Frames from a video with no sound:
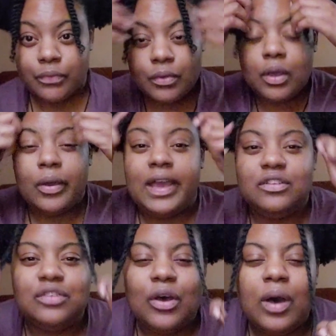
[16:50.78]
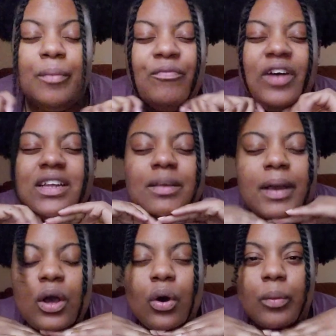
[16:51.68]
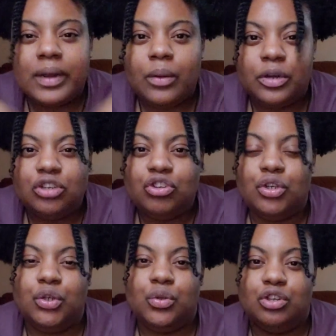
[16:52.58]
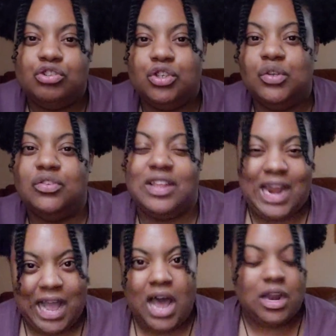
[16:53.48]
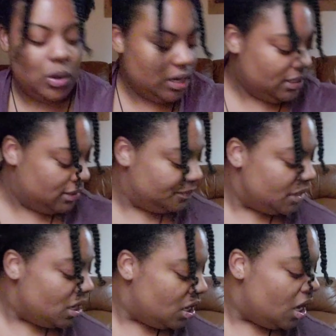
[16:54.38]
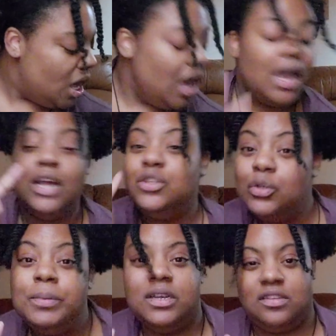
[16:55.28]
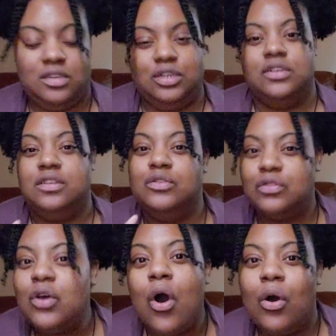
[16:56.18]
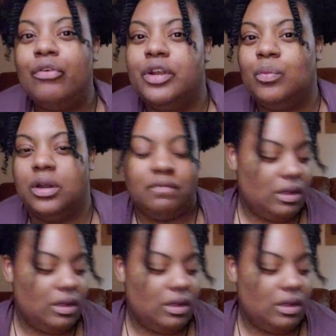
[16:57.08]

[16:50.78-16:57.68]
Okay, so I'm finally back home and I want to show you the shoes that I got, all right? I got 2 pairs of sneakers and you saw already one of